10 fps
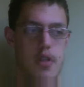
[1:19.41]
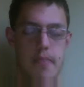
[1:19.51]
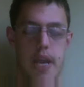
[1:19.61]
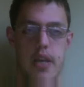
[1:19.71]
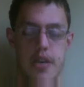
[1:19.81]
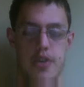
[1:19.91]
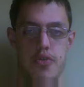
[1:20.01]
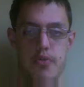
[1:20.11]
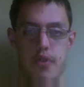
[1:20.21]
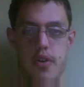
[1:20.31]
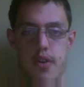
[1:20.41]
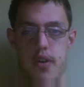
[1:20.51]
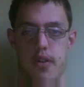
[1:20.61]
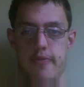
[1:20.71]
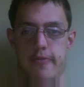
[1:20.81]
magnitude
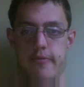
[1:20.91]
of